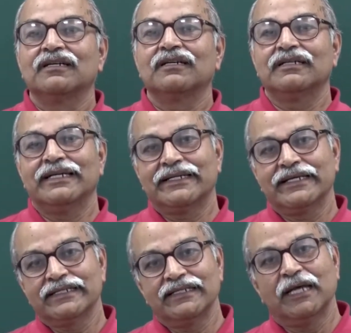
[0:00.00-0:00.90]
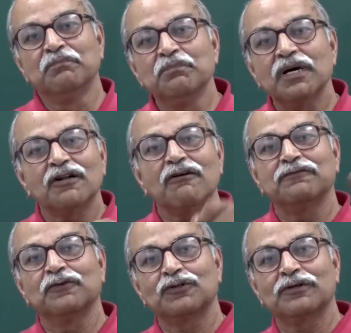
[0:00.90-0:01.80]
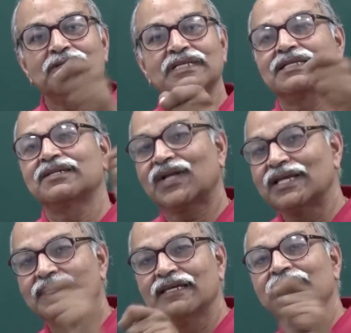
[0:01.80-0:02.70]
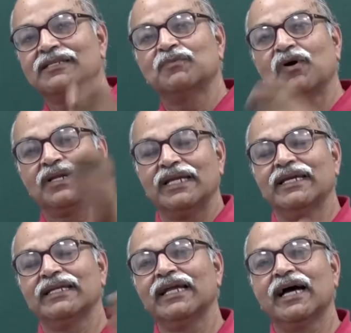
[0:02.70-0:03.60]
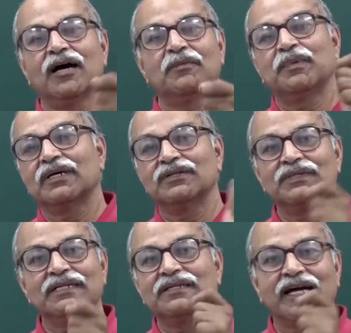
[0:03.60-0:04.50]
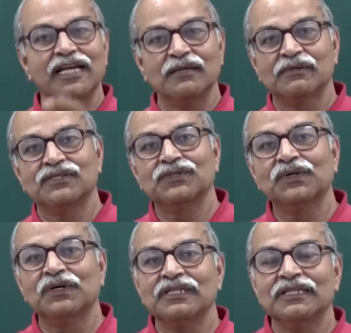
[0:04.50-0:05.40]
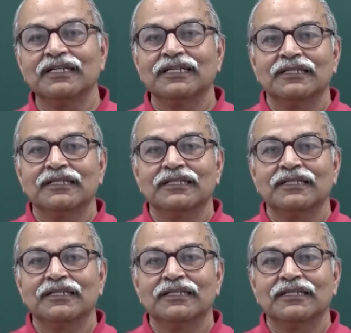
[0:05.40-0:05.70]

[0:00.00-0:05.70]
it is a number of photons striking a small area per unit time and so on.